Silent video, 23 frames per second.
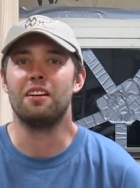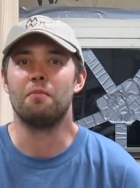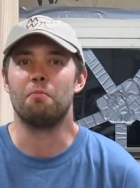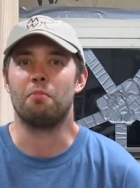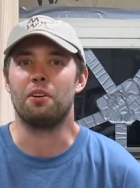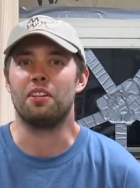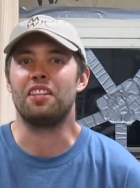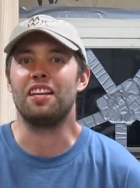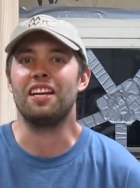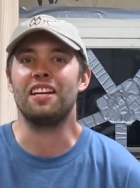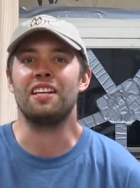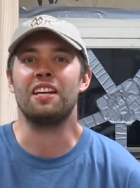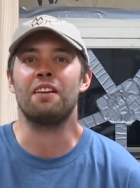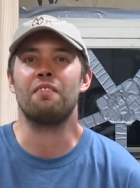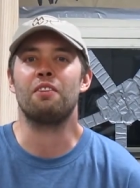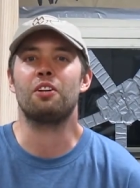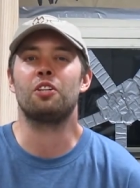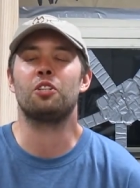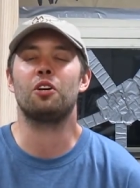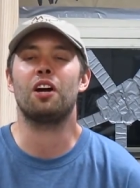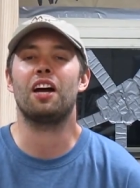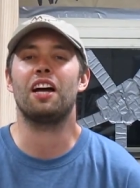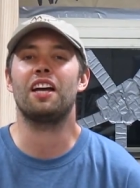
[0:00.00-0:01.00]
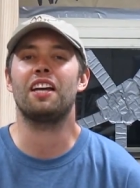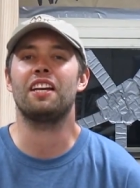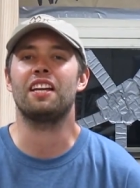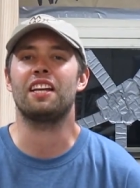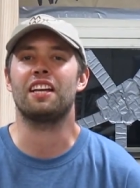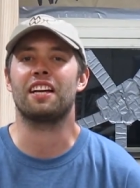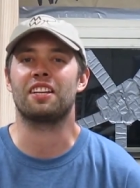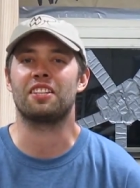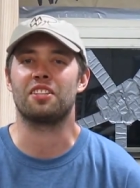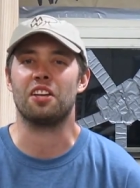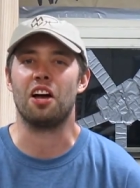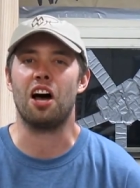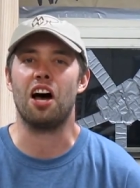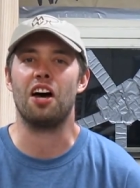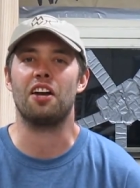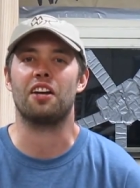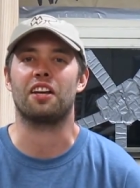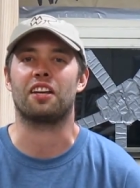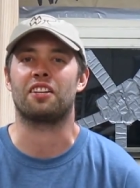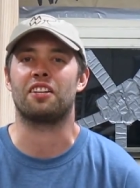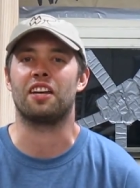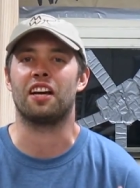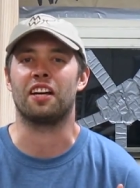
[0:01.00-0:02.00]
But they'd never try any
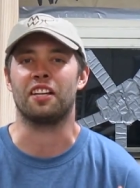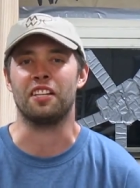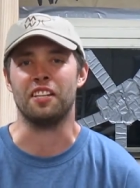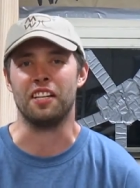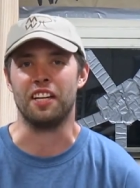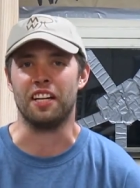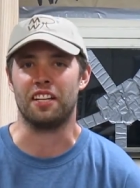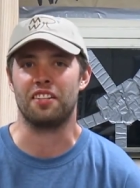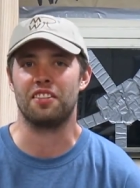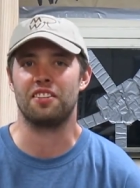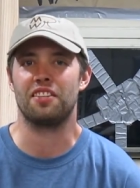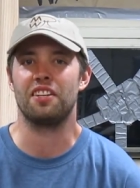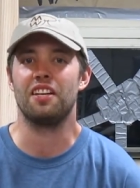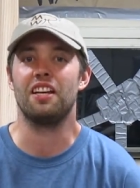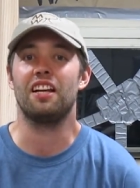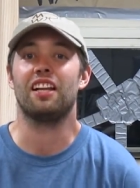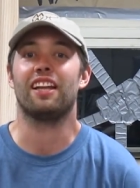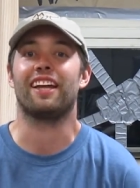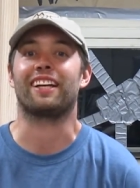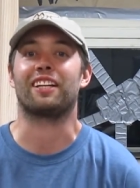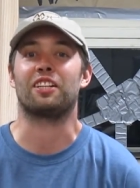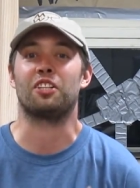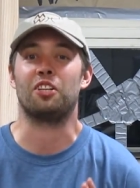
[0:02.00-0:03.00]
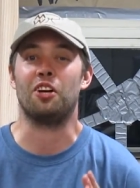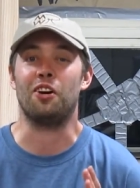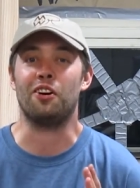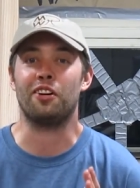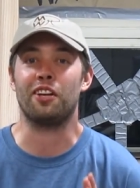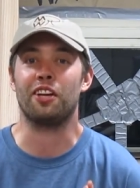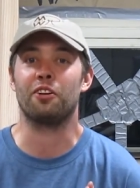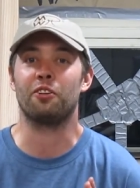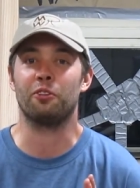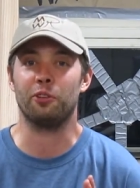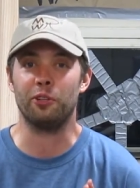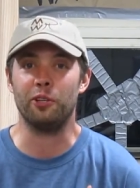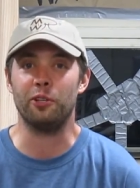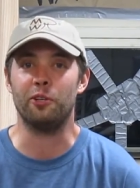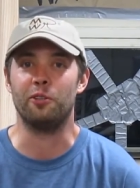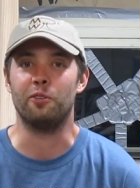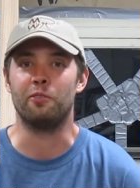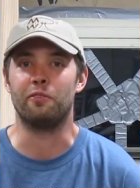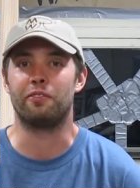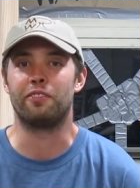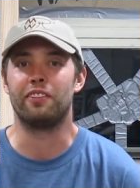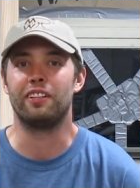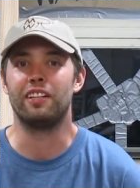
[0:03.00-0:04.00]
exotic techniques like tongue and
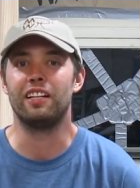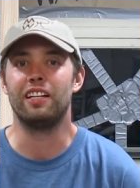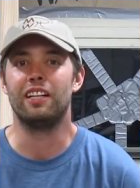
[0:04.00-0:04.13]
groove